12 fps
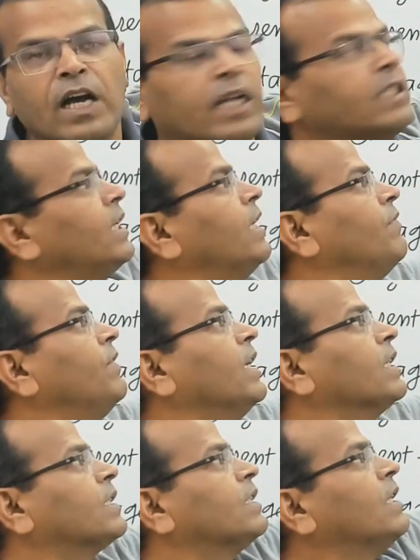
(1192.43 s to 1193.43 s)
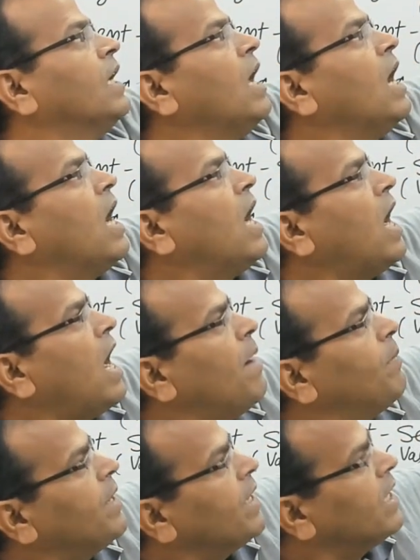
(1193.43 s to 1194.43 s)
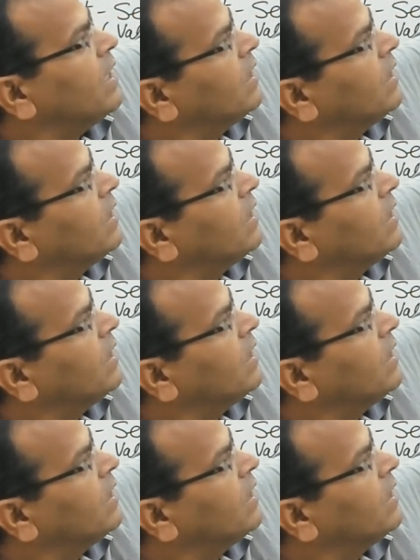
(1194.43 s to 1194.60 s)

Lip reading: and VS. I am taking this